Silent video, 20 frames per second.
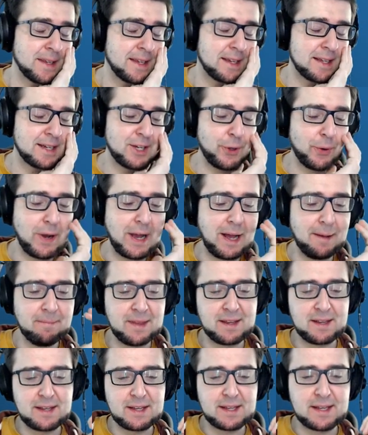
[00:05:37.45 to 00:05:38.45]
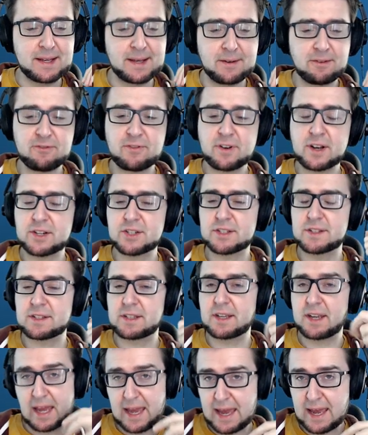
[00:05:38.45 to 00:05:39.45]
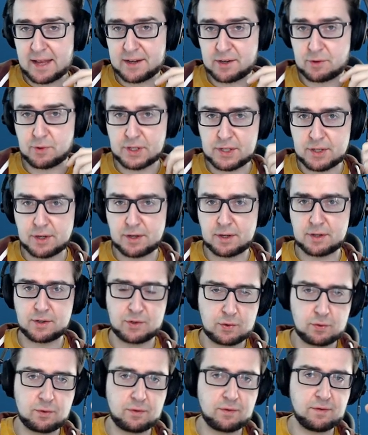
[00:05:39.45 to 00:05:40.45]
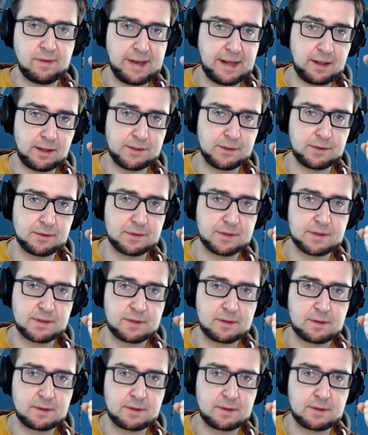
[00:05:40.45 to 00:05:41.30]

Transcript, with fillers: in Lua, uh, functions can return two values.